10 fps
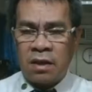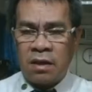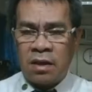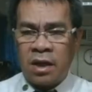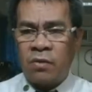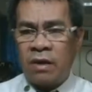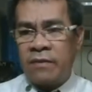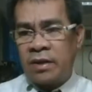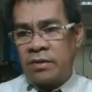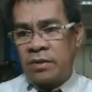equal
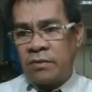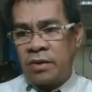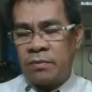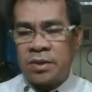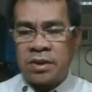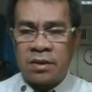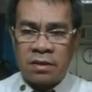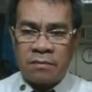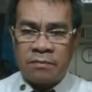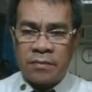vector with opposite,
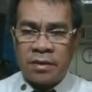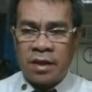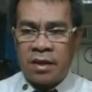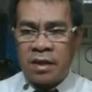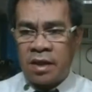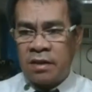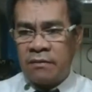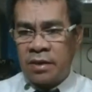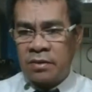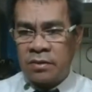then another
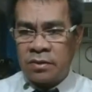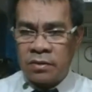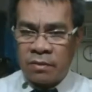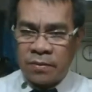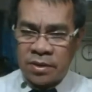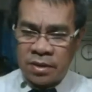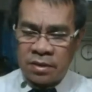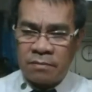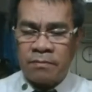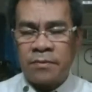vector to the opposite,
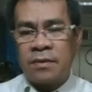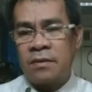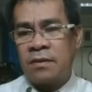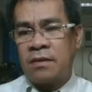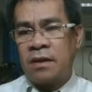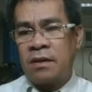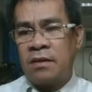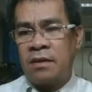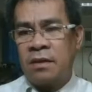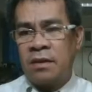
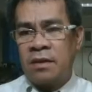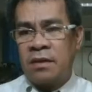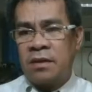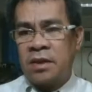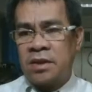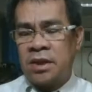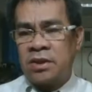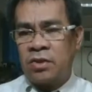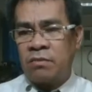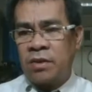then the
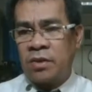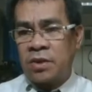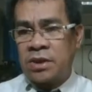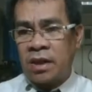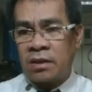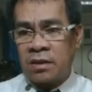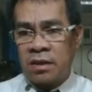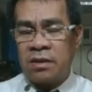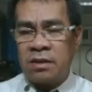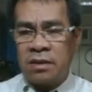intersection of the
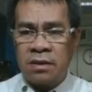constructed